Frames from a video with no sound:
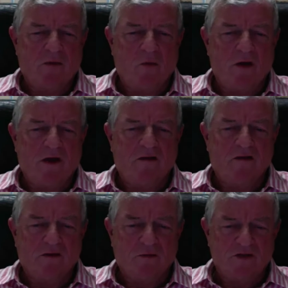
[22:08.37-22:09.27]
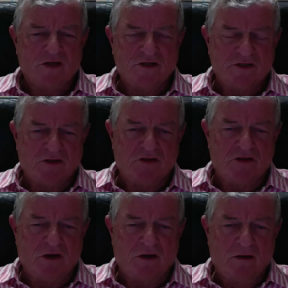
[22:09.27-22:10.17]
aware that there was such a
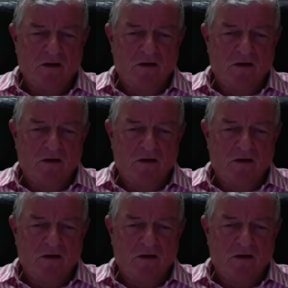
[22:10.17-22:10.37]
thing